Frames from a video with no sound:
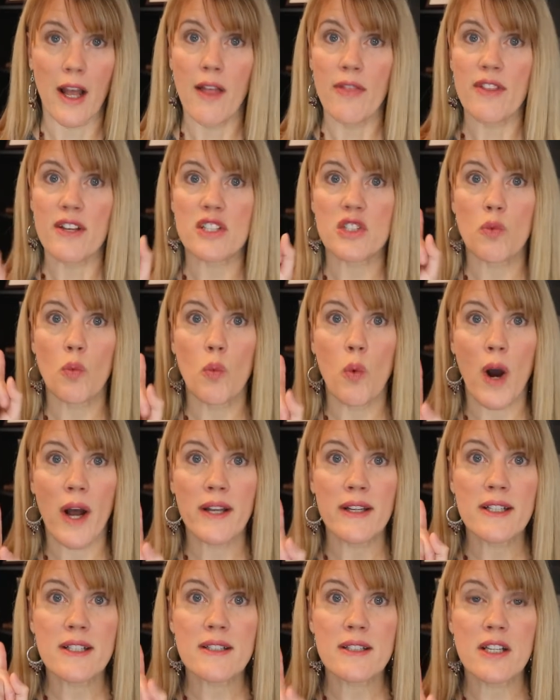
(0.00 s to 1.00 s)
This
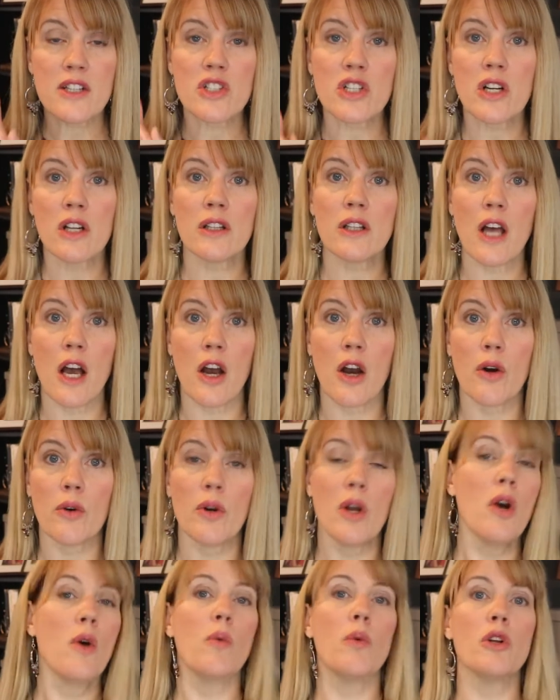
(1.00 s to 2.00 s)
one decision alone
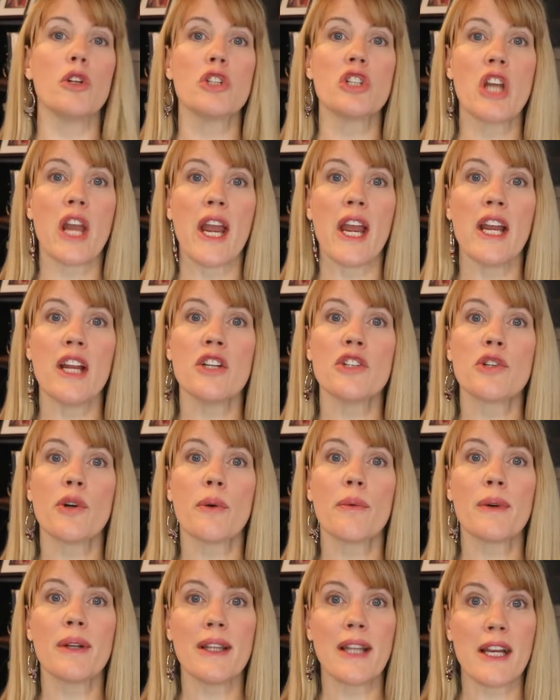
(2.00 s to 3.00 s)
will change your
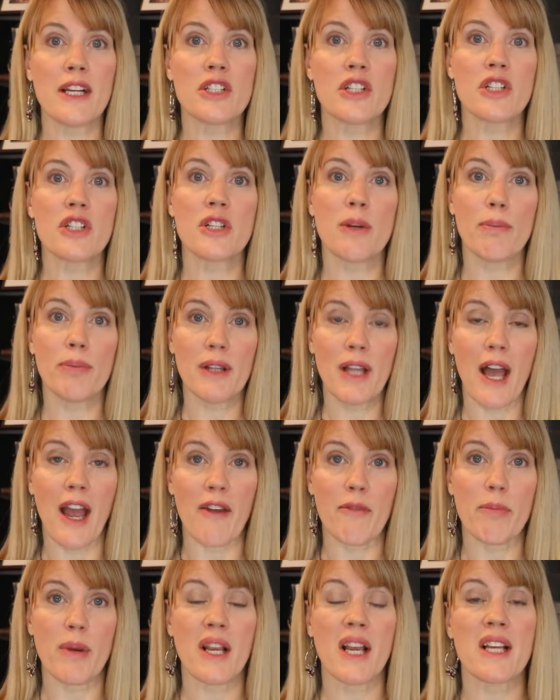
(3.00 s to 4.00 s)
relationship
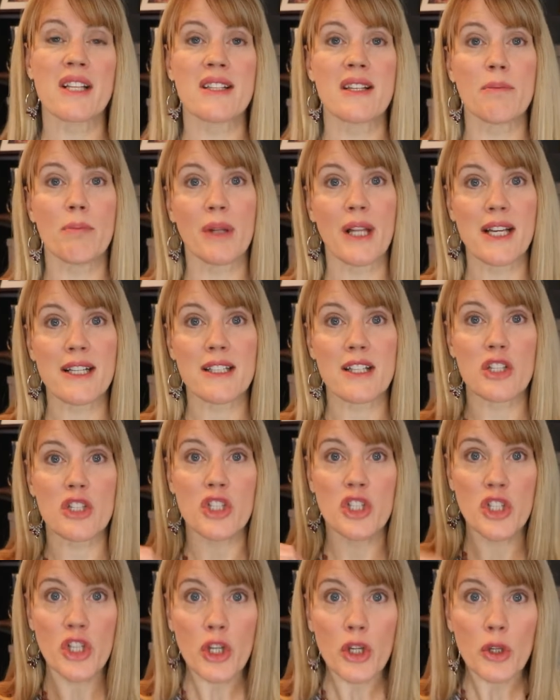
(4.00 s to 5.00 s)
life because it
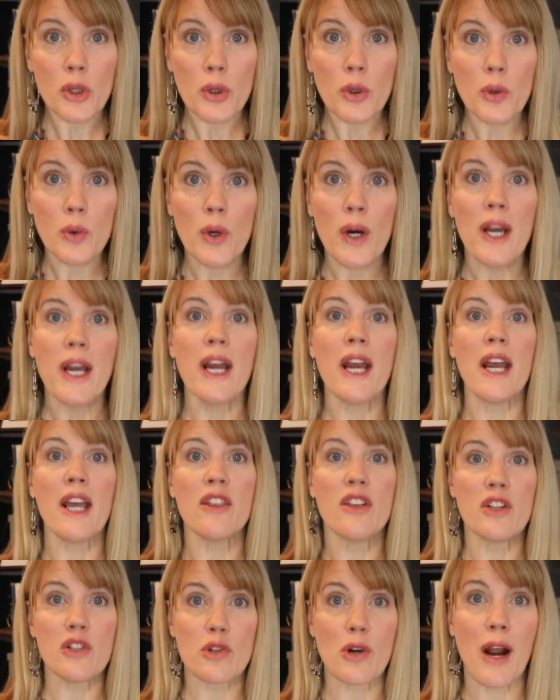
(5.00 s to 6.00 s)
places you in
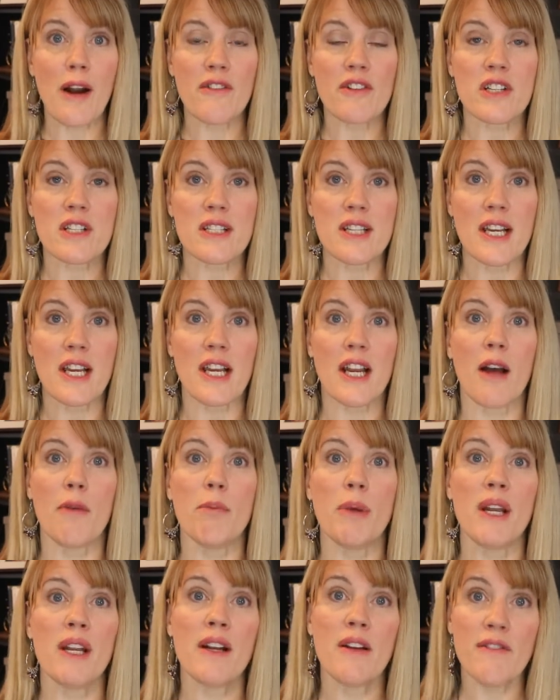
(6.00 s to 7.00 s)
the driver's seat of
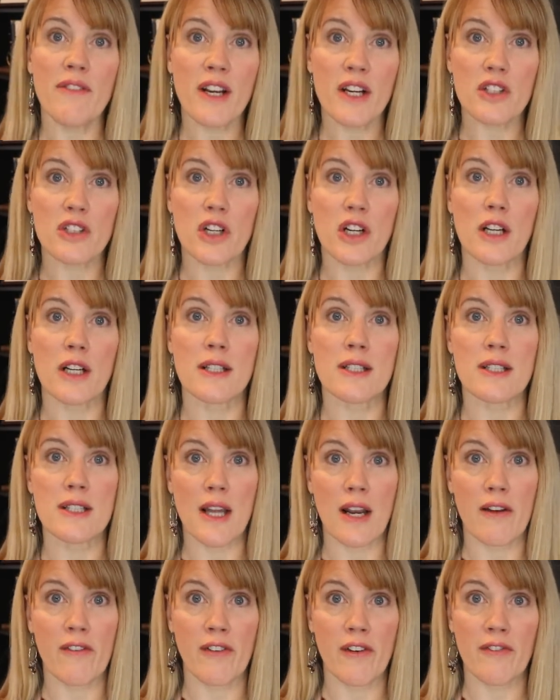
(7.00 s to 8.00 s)
being a victor
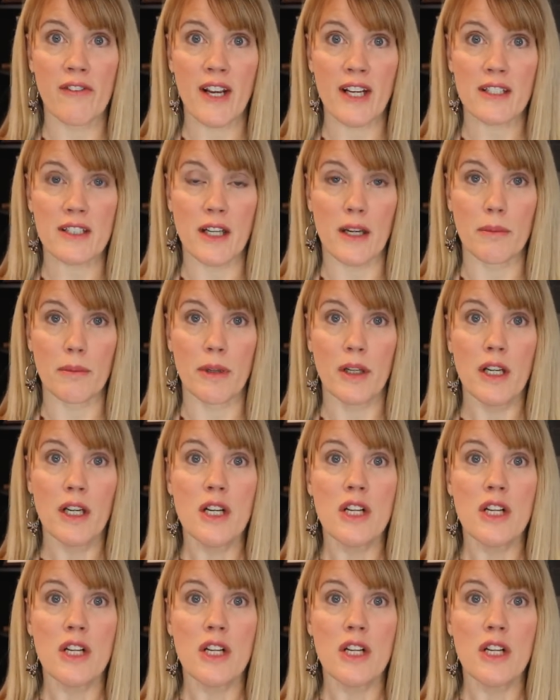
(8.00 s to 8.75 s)
instead of a victim.